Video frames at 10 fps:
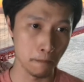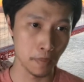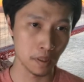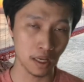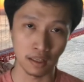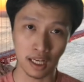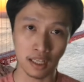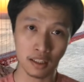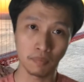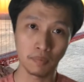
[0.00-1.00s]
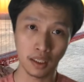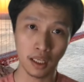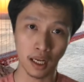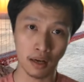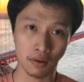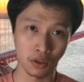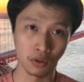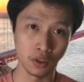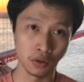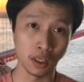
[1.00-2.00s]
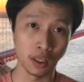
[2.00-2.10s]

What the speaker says: And that's something that our school do a